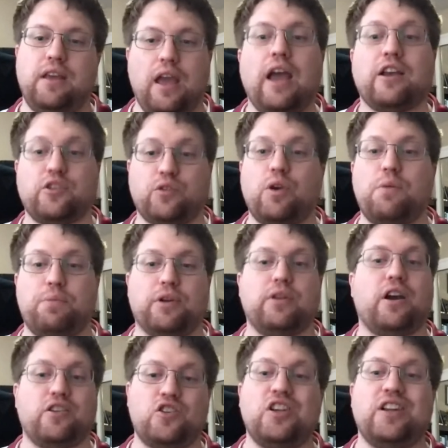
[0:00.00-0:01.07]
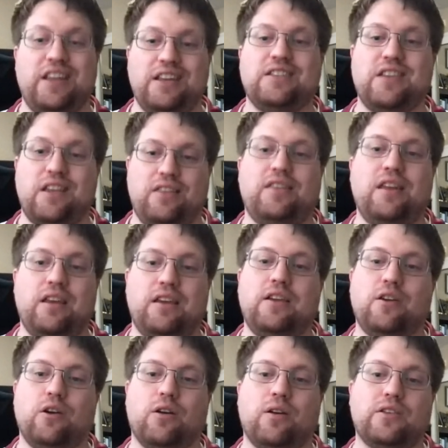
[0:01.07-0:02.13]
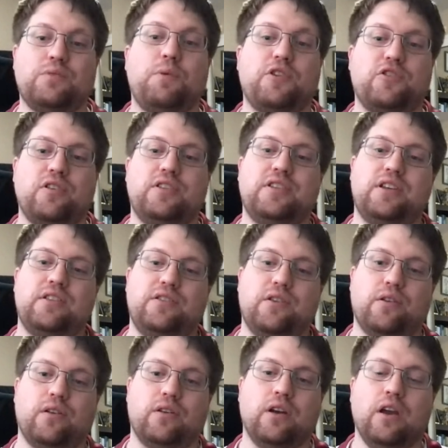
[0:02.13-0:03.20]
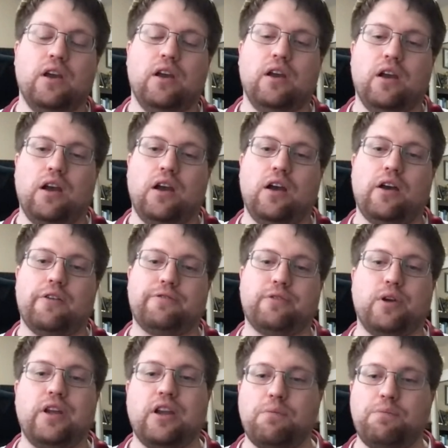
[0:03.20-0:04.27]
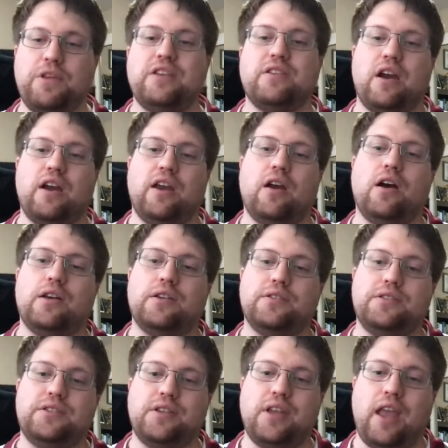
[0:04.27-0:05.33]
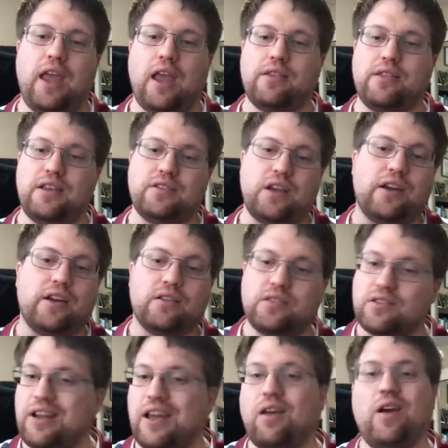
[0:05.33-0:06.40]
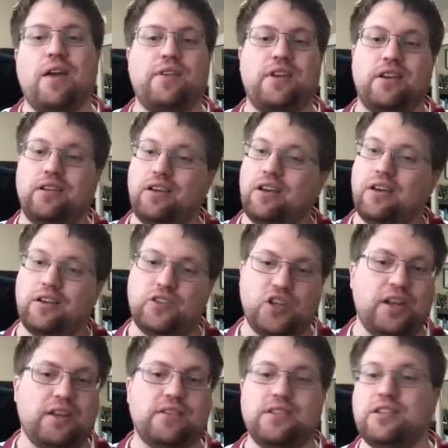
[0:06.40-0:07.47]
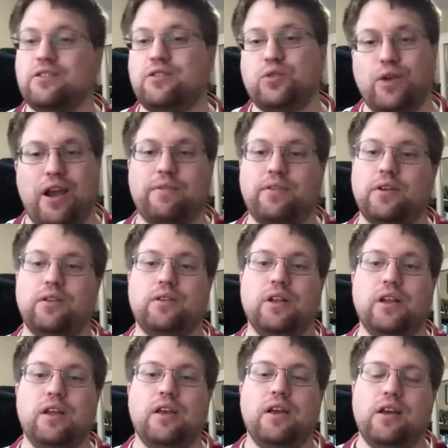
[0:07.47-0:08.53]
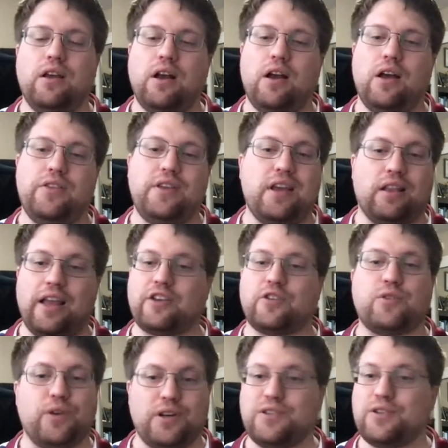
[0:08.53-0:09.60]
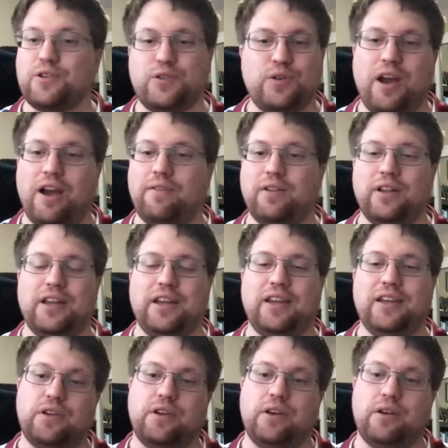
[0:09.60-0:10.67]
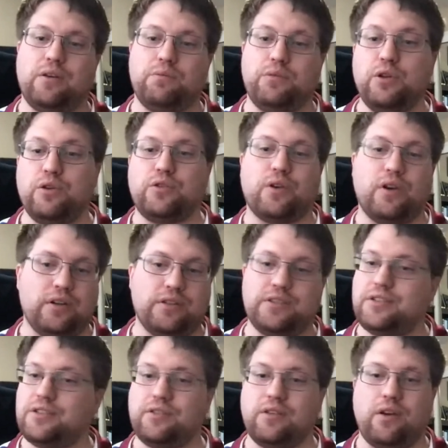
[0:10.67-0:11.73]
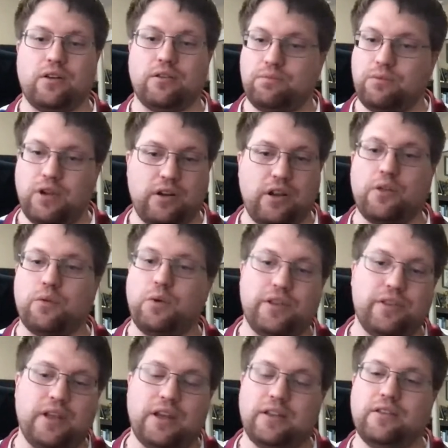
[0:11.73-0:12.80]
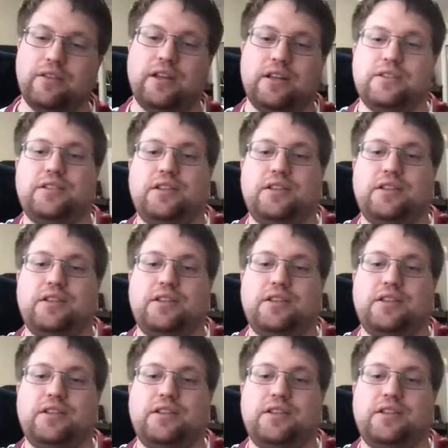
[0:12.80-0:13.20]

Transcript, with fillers: X-ray production is a thing here, especially since you're uh, freeing up these ions, and these ions are now having a chance to travel uh, the electrons are traveling. Um, neutrons are another one that that's